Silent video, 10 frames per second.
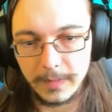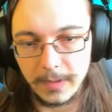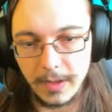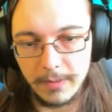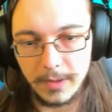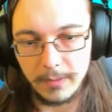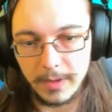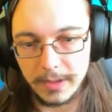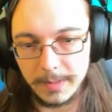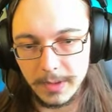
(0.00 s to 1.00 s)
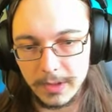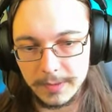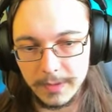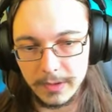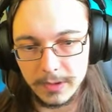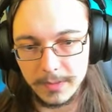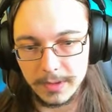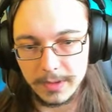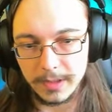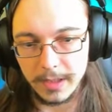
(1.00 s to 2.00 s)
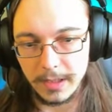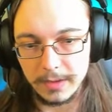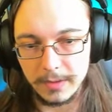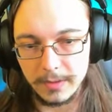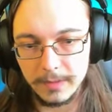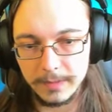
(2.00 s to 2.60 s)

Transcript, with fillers: I really wanted to build this villager prison today, so...